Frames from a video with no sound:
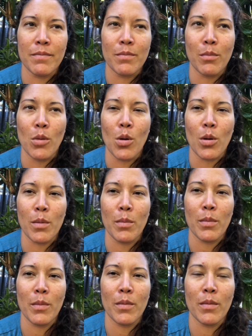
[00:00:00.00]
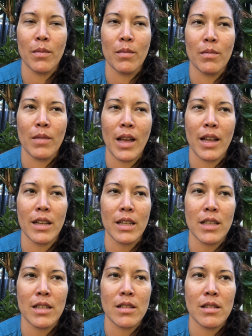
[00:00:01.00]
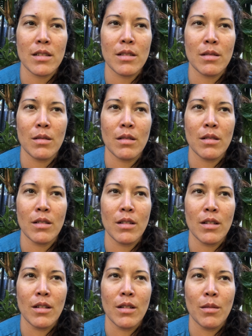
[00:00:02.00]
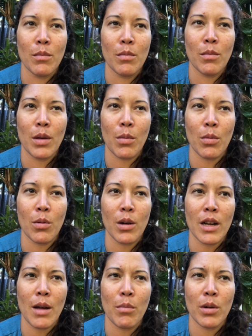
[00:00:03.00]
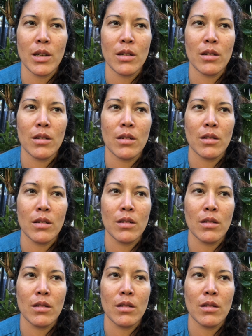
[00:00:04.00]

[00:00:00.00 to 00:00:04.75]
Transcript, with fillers: More endless paperwork. I'm pretty sure